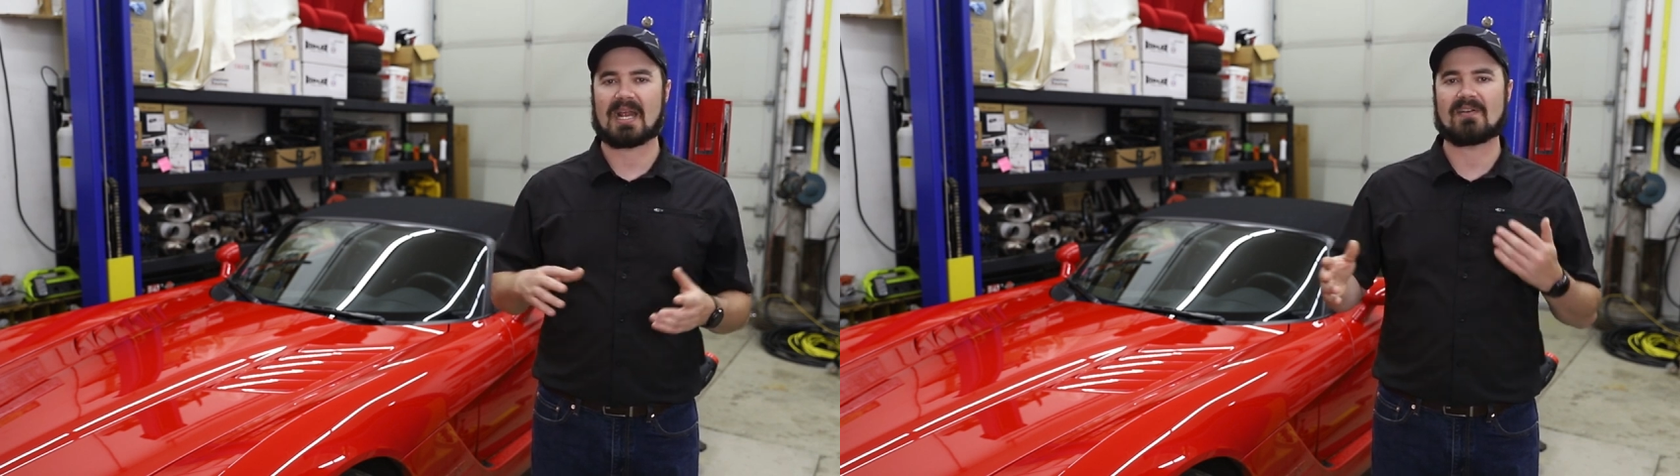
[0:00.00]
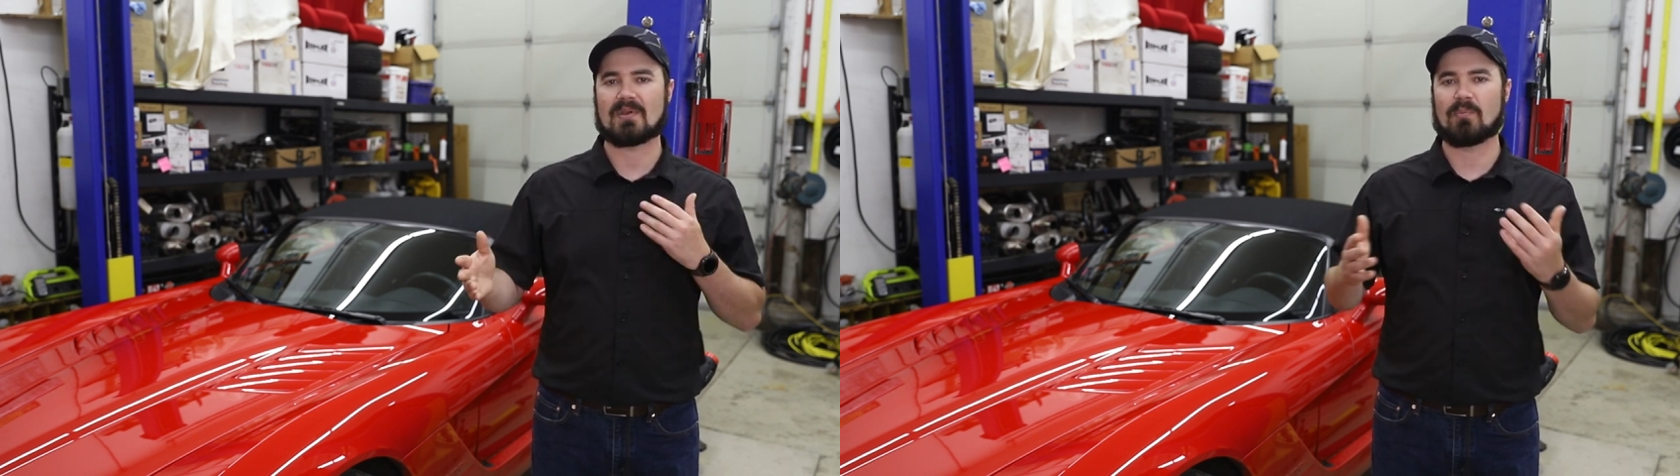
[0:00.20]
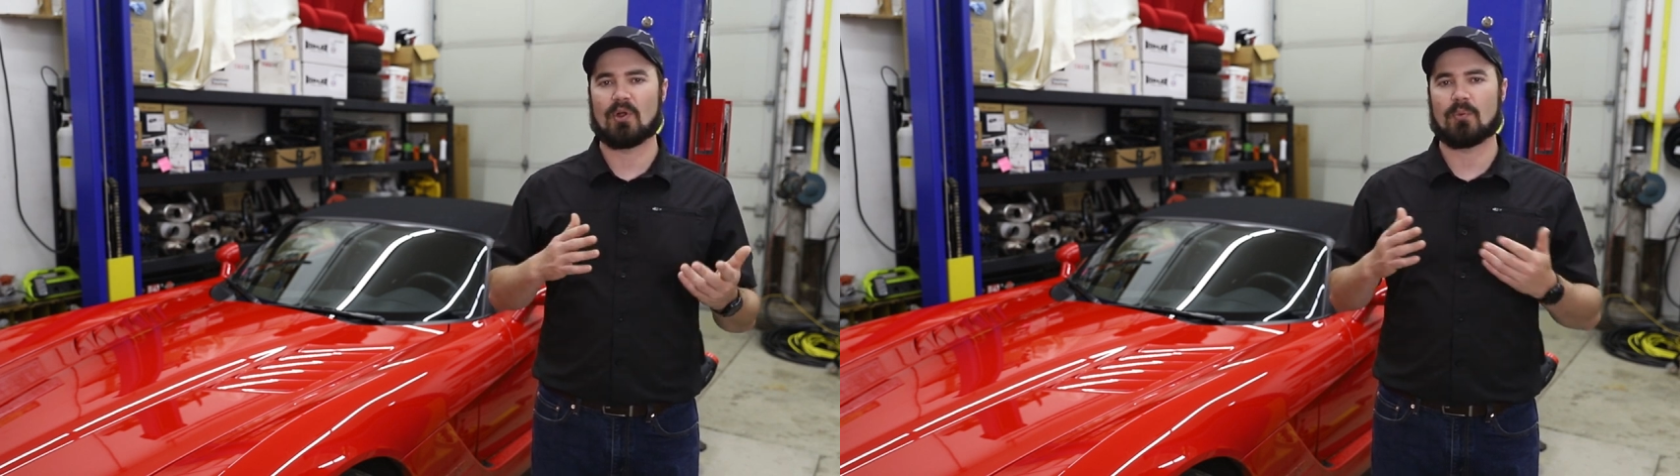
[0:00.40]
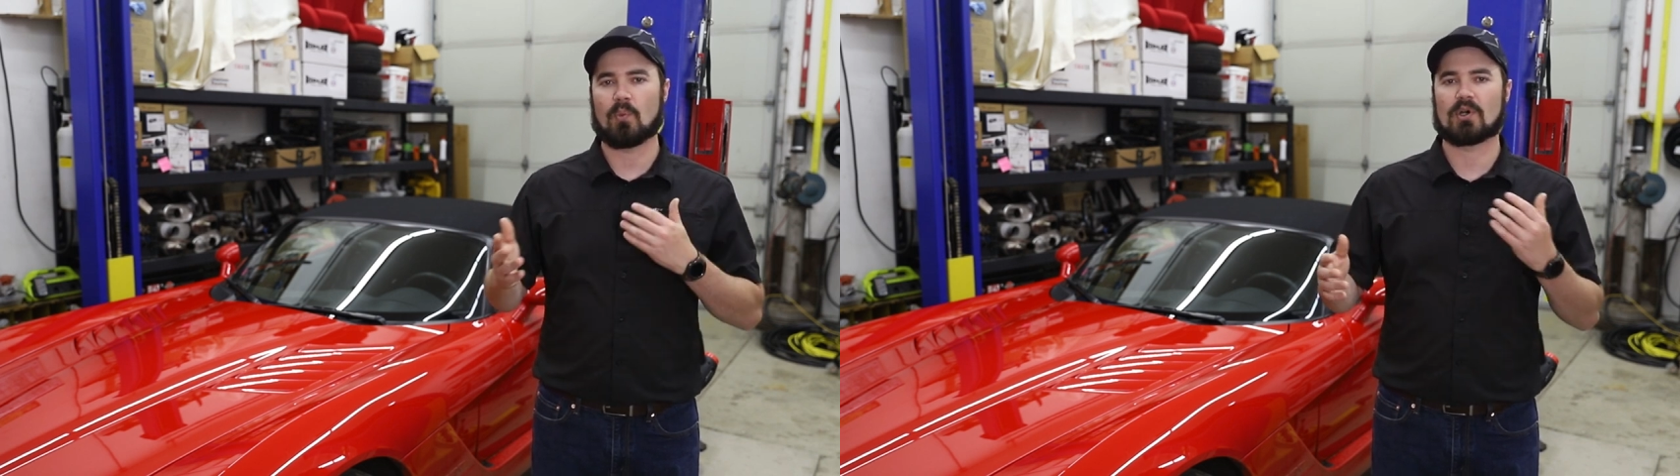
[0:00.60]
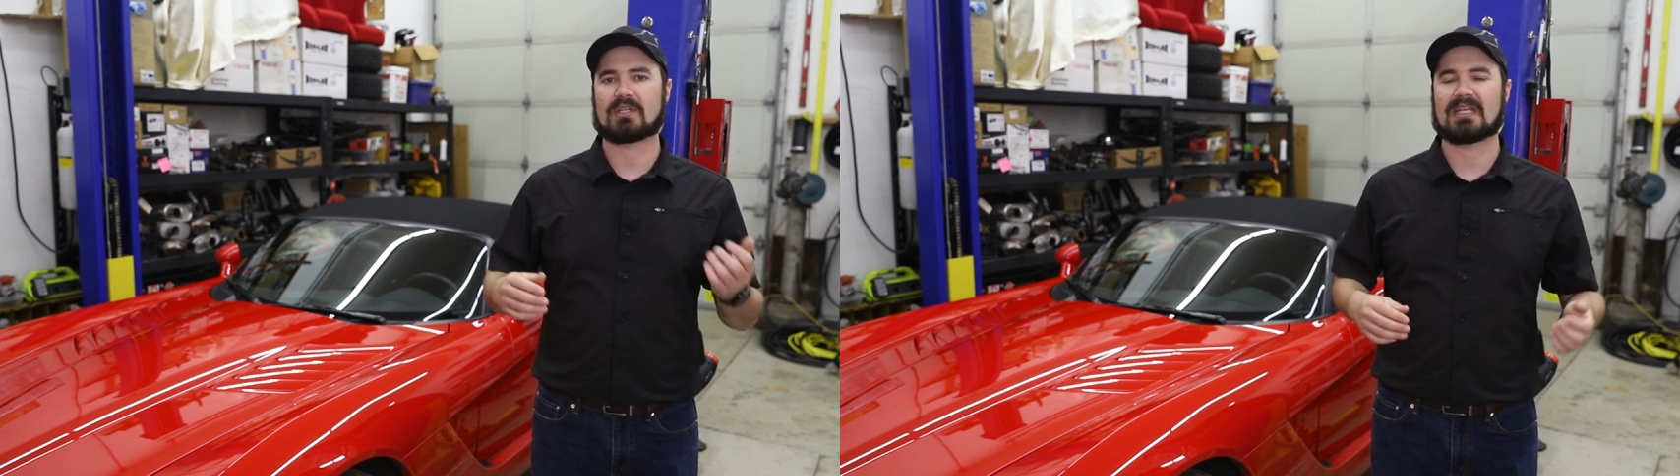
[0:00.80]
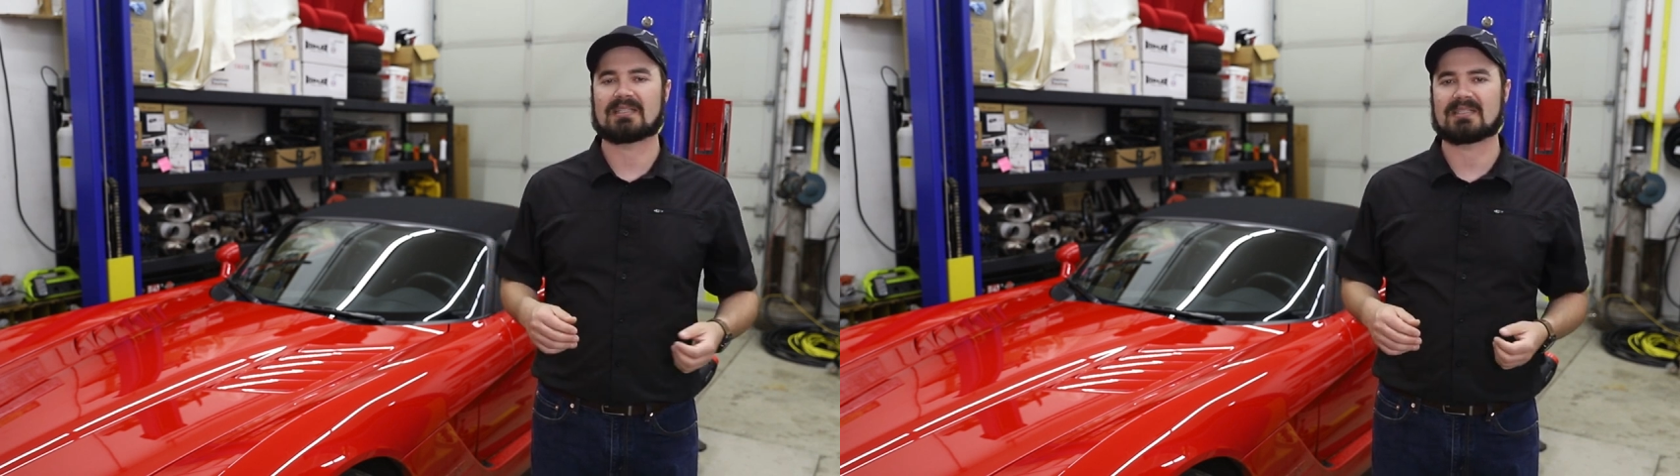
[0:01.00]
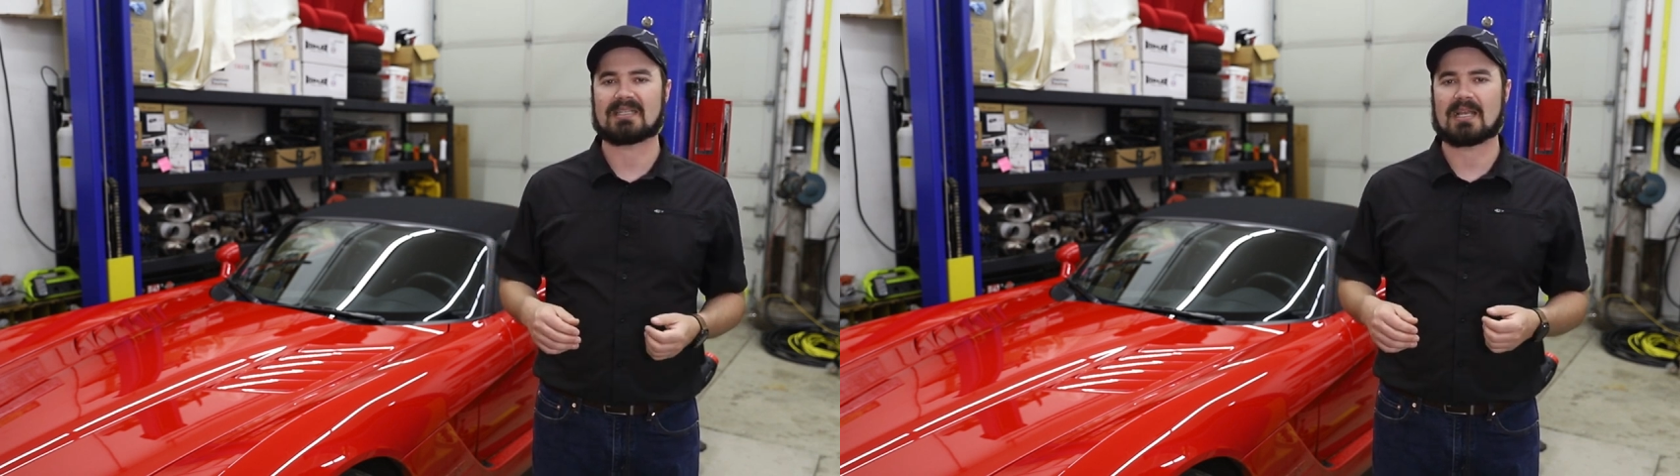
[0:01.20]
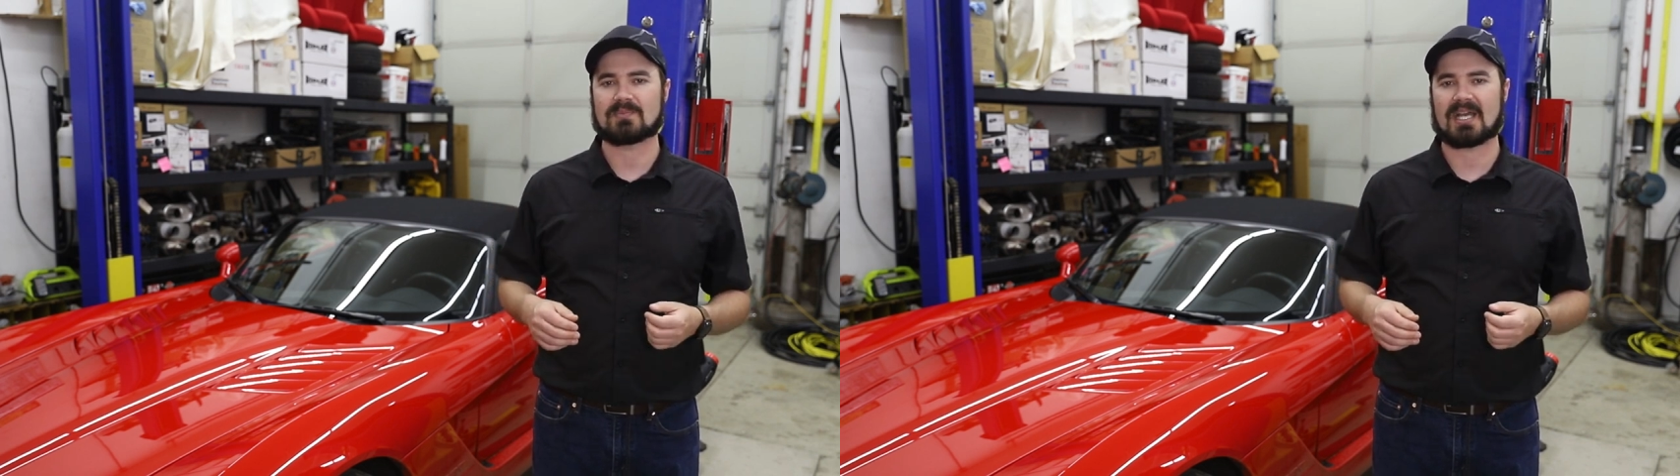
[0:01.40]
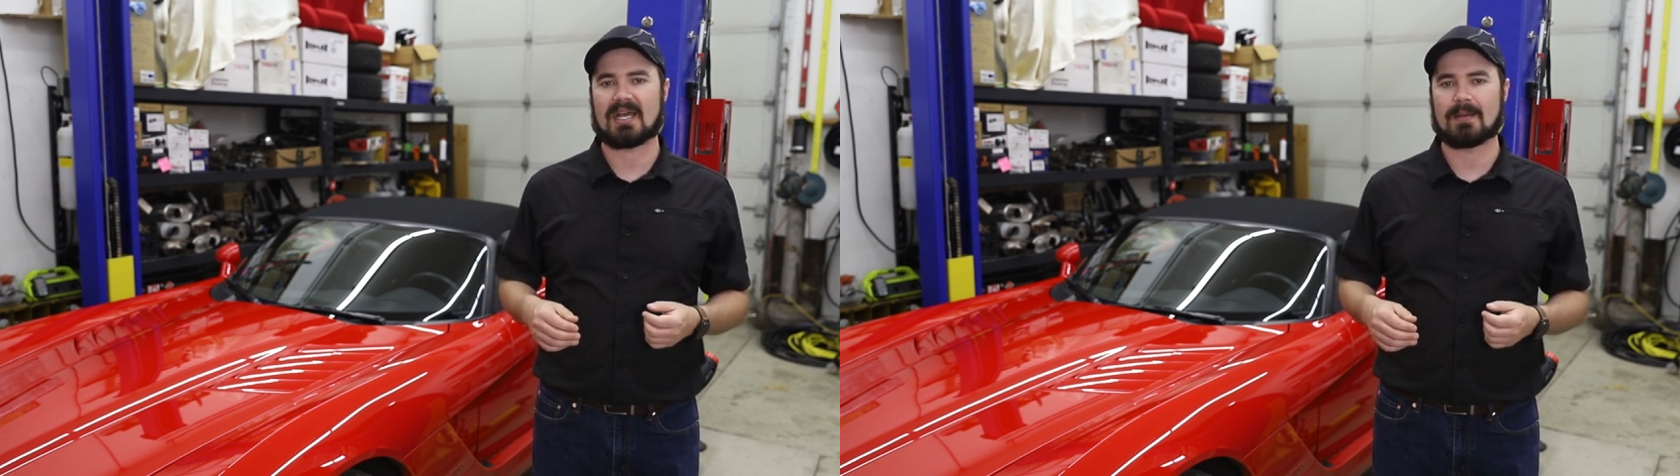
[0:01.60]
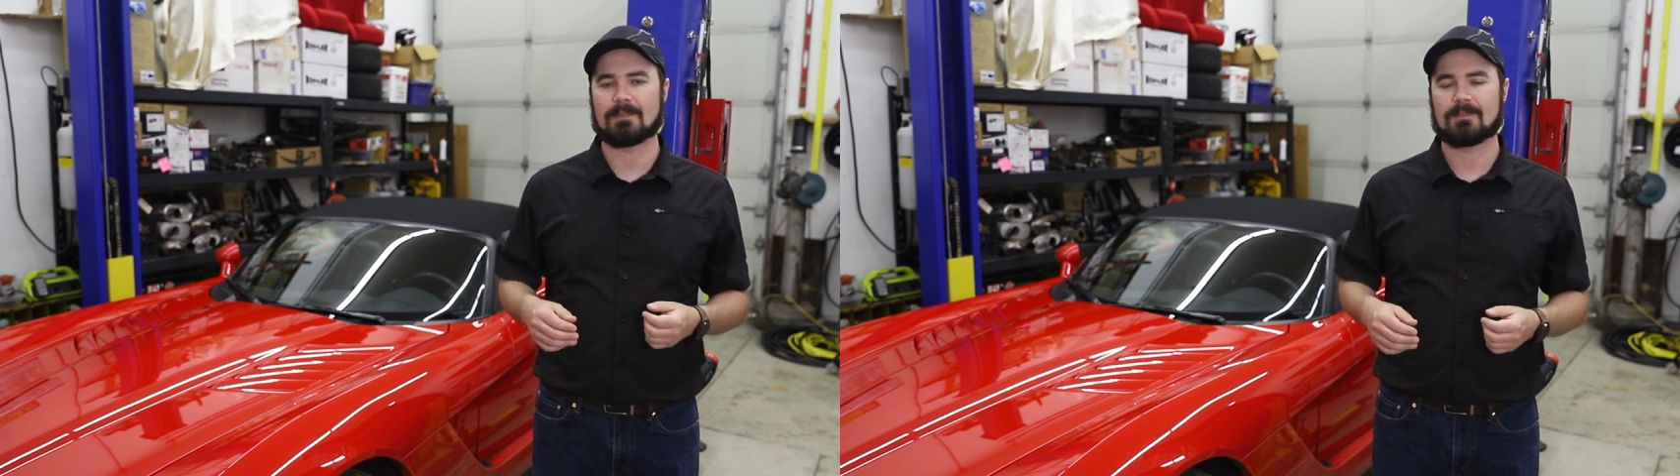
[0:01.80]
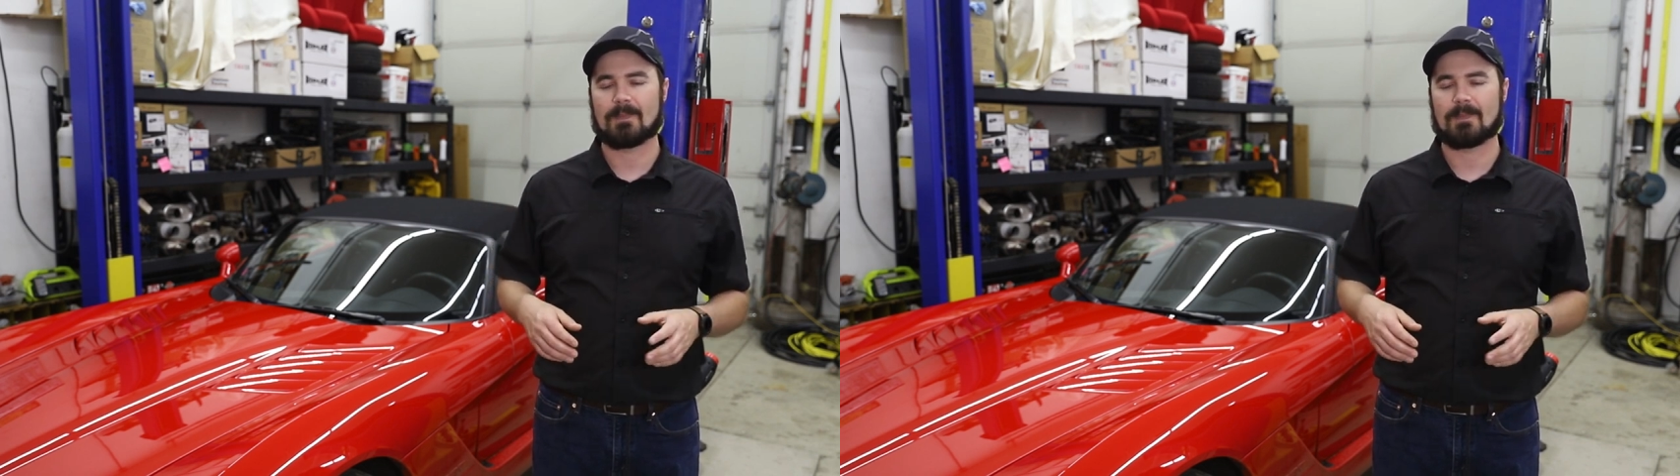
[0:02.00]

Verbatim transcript: have them both working at the same time.